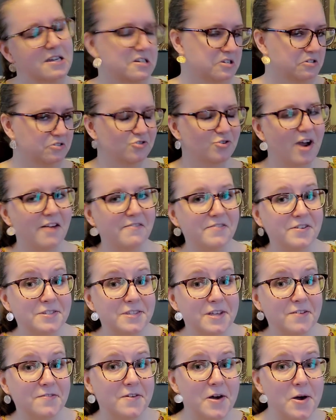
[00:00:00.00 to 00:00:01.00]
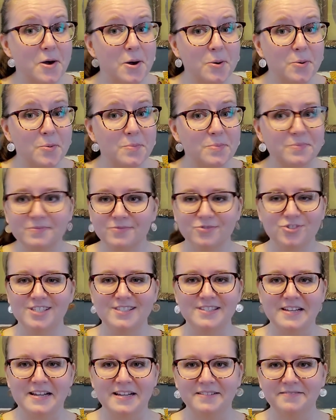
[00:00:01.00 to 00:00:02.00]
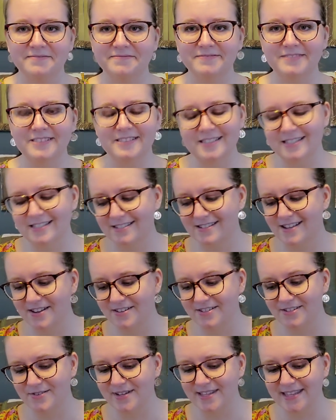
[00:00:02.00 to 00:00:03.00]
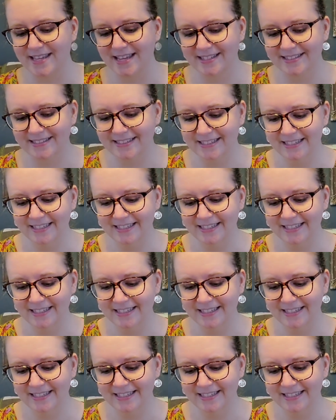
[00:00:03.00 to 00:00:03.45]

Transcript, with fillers: going to drive herself home. She's not. She's not doing that.